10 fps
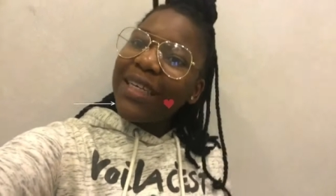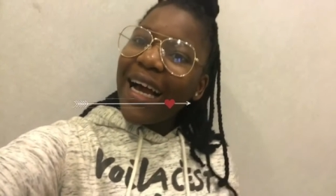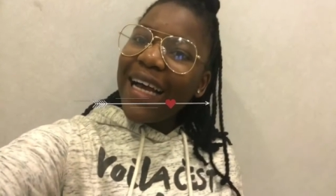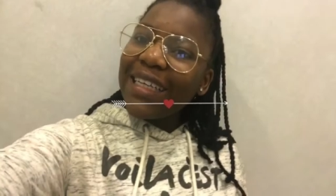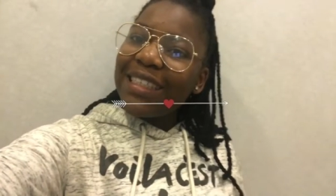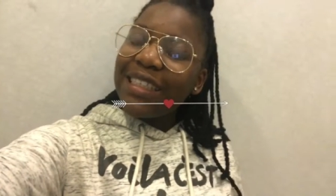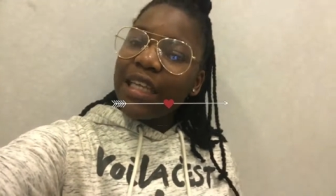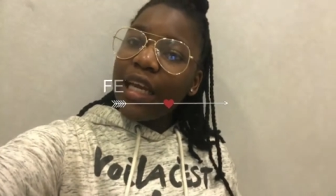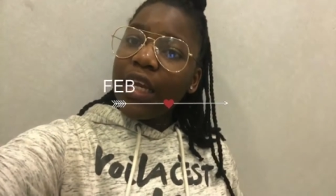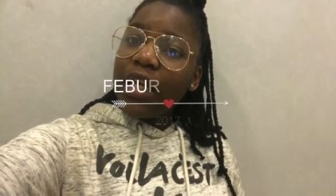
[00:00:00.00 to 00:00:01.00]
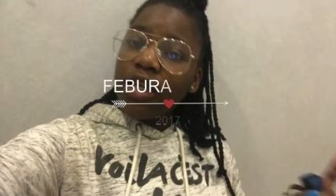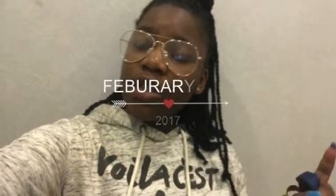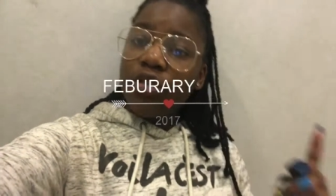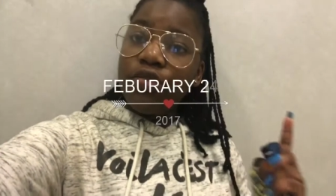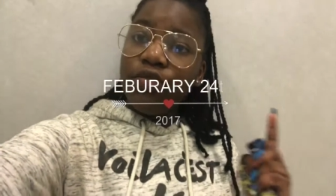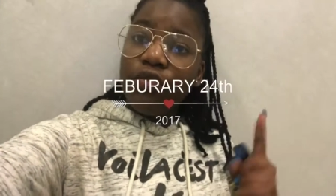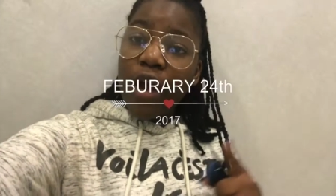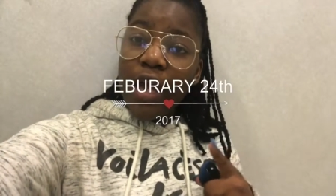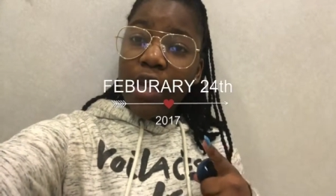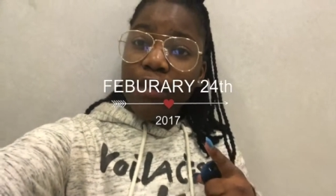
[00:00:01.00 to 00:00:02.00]
guys it is
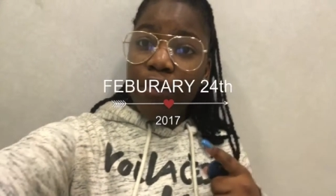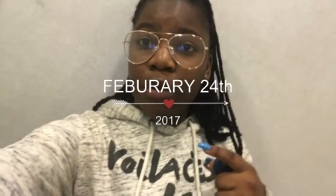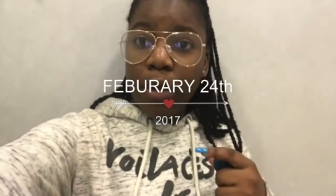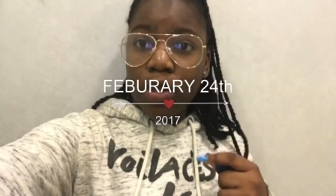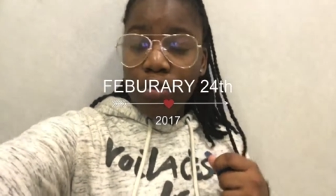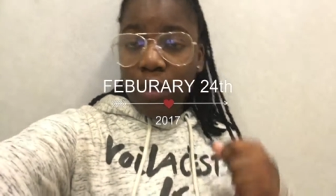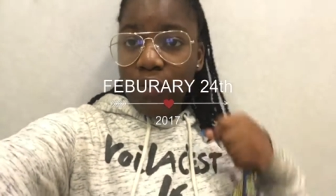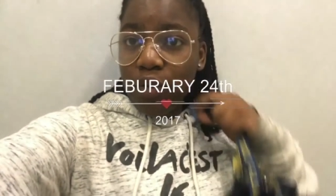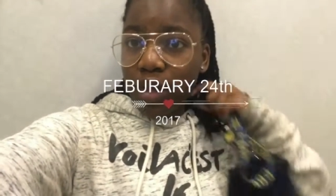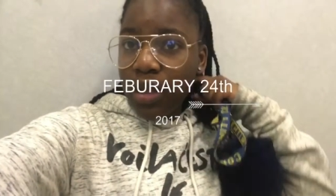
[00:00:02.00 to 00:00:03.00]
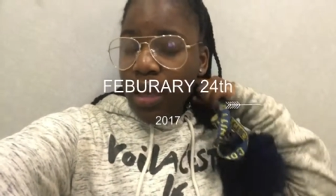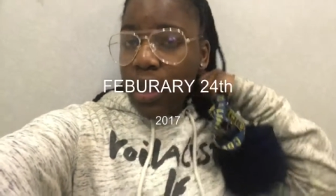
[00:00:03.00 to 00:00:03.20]
friday february 24th